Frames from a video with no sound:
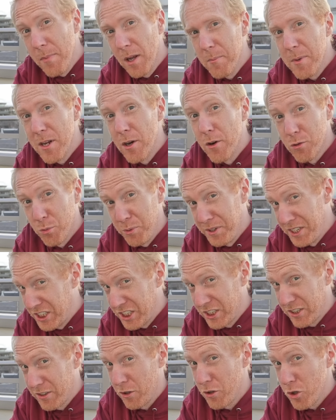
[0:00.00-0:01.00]
millimeters, which
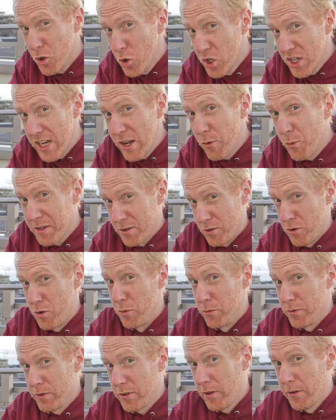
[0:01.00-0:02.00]
is usually what's
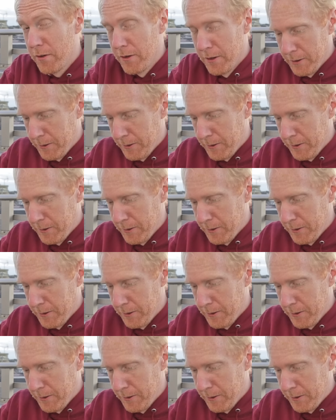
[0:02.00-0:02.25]
used.